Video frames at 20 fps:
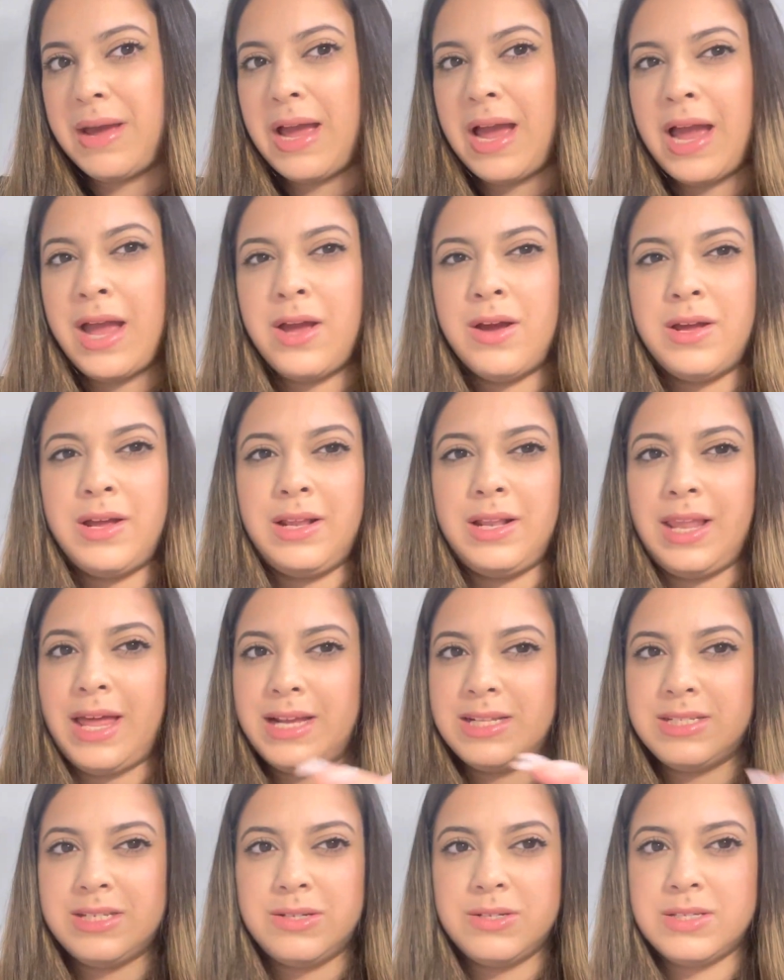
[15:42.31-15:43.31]
I
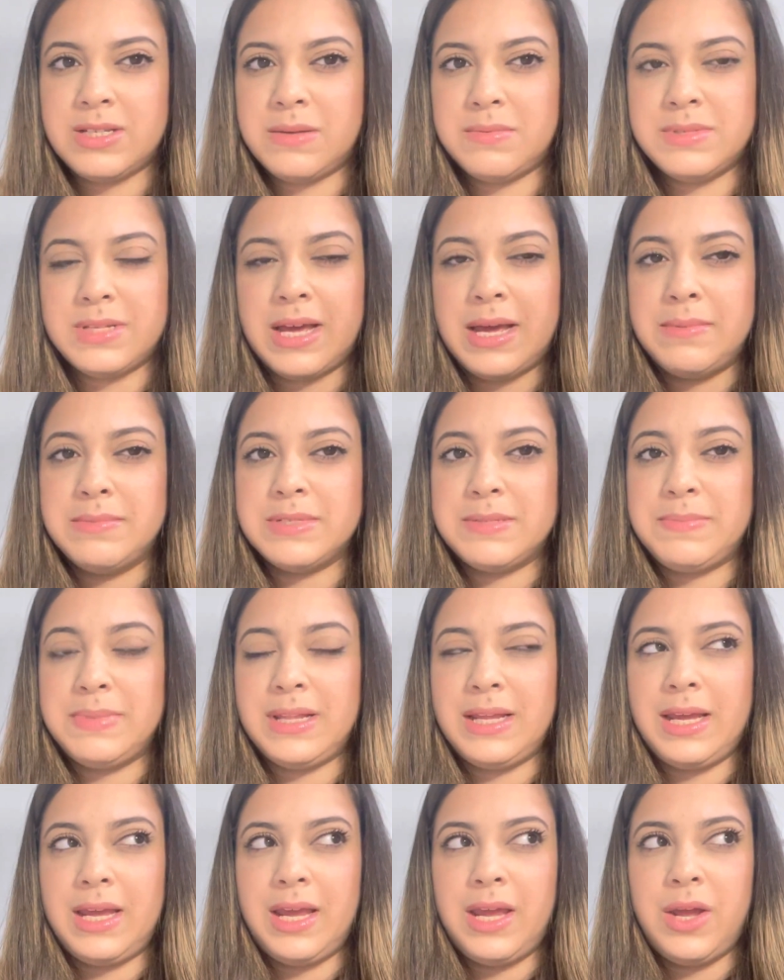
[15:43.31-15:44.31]
like to sometimes
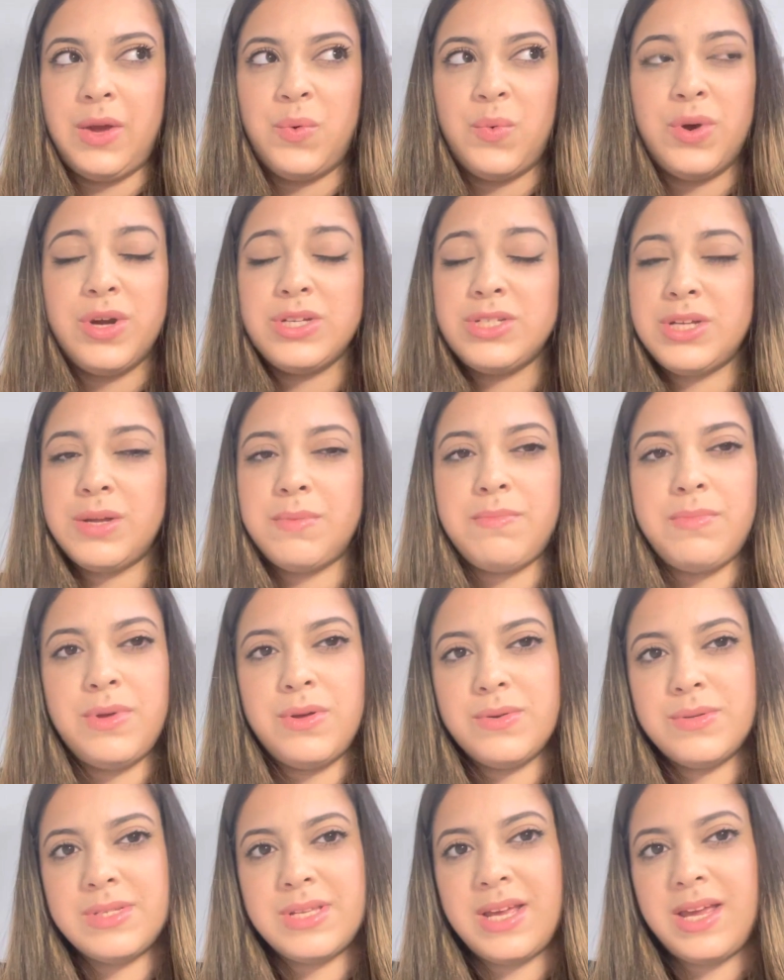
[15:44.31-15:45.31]
play worship
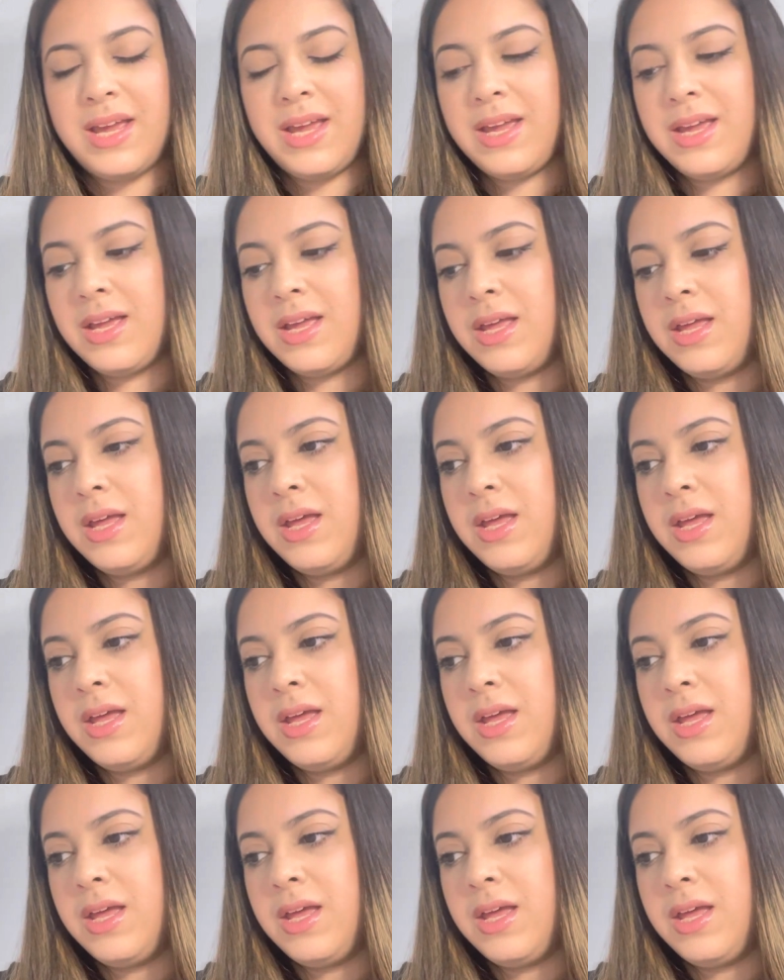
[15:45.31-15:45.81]
music,